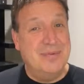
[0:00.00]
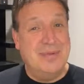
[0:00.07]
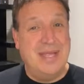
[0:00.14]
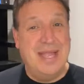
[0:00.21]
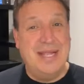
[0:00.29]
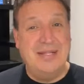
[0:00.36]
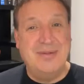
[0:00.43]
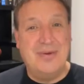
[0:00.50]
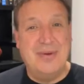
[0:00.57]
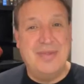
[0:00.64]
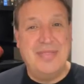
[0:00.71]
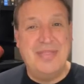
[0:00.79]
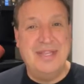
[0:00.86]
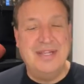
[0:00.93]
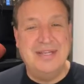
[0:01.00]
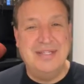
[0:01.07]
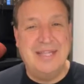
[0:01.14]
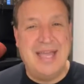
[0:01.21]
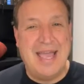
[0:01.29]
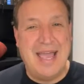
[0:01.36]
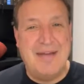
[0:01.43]
Mm, okay, Dorothy, good
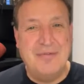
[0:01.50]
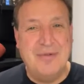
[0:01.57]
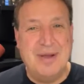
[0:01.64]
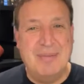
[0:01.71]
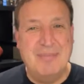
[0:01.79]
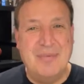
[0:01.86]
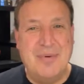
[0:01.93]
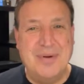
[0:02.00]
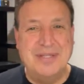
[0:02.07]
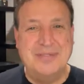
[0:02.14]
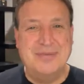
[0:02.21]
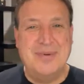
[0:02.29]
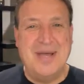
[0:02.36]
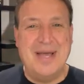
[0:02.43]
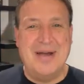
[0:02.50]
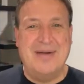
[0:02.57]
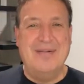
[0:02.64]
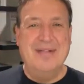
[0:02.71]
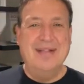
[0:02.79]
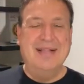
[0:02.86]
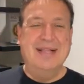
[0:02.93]
to have you on board as
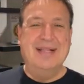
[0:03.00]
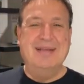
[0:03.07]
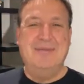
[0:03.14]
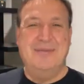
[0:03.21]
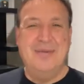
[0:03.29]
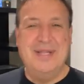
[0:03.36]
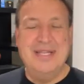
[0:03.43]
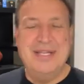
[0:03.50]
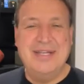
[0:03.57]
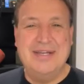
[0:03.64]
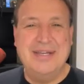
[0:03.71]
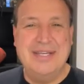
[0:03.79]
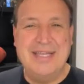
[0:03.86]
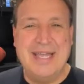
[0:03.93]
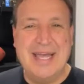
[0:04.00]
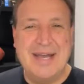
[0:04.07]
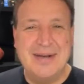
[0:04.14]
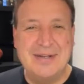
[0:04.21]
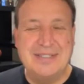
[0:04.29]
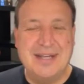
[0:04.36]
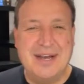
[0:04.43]
well. Really good.
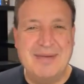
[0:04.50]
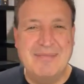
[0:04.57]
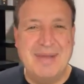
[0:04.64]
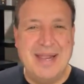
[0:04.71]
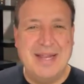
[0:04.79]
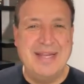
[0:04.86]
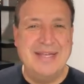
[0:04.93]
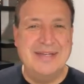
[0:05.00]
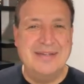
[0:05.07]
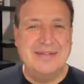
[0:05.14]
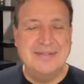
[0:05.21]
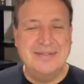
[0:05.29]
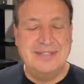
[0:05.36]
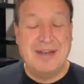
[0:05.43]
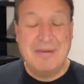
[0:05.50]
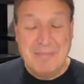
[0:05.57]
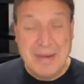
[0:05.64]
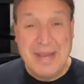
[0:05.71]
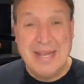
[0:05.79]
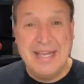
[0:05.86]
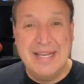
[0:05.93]
Now, Tarbanio,
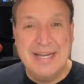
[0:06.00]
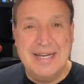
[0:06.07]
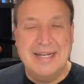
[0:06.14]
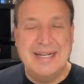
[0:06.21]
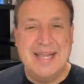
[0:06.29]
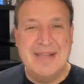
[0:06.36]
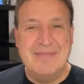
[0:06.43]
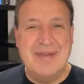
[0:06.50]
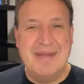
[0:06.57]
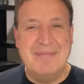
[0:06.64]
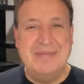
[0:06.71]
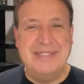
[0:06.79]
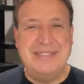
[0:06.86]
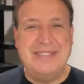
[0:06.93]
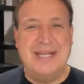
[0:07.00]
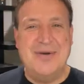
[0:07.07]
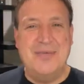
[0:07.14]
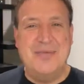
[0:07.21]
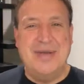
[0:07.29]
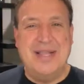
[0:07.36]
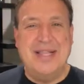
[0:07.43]
Tarbania, amen.
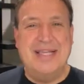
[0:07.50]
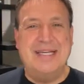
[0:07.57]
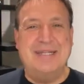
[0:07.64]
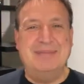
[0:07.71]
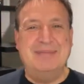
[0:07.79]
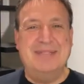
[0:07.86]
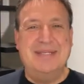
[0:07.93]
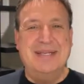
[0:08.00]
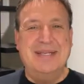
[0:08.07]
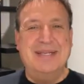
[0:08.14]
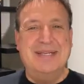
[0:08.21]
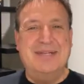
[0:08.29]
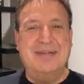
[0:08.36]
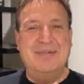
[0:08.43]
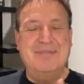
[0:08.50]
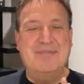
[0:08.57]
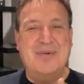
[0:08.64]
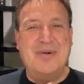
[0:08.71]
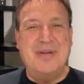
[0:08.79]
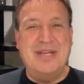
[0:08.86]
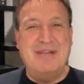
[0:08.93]
Michelle Williams, good
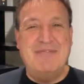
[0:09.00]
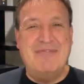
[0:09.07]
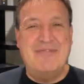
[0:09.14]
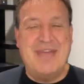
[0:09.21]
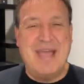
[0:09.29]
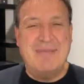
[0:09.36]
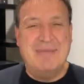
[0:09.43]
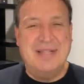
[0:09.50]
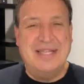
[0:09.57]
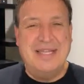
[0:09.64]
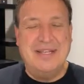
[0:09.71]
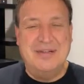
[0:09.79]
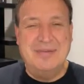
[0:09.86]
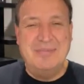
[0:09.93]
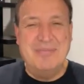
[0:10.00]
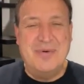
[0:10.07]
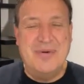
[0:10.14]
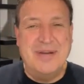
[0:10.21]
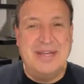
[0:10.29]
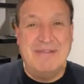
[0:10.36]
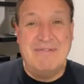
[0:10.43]
morning, family. Good
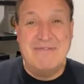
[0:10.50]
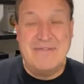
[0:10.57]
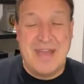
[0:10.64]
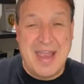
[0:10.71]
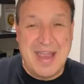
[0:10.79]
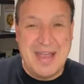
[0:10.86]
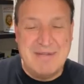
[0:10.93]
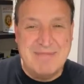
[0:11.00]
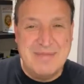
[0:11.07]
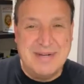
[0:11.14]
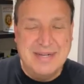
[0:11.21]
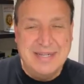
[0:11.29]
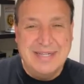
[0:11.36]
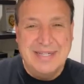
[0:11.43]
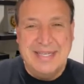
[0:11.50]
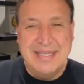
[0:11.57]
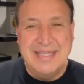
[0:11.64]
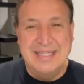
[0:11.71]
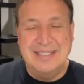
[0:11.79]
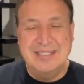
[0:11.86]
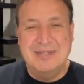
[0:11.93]
morning, fam.
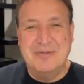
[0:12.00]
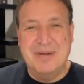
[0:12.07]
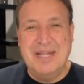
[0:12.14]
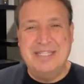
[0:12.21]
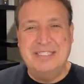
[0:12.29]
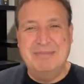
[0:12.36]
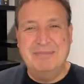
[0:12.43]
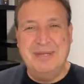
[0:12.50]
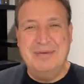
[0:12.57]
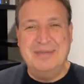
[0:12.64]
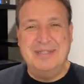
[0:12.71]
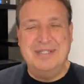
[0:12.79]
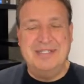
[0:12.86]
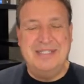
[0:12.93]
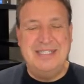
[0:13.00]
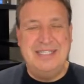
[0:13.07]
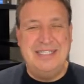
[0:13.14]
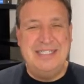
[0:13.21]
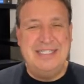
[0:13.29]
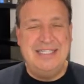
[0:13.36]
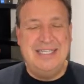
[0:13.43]
It is great to be with the
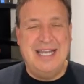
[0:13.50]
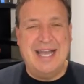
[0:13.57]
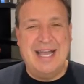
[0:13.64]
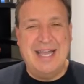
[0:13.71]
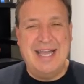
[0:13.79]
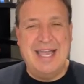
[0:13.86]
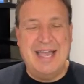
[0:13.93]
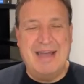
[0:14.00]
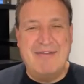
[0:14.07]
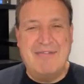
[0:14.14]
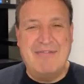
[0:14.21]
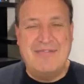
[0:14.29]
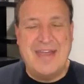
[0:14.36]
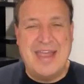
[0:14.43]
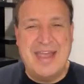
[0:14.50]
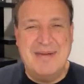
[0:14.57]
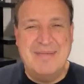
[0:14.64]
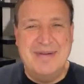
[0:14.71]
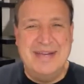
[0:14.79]
TGIF fam.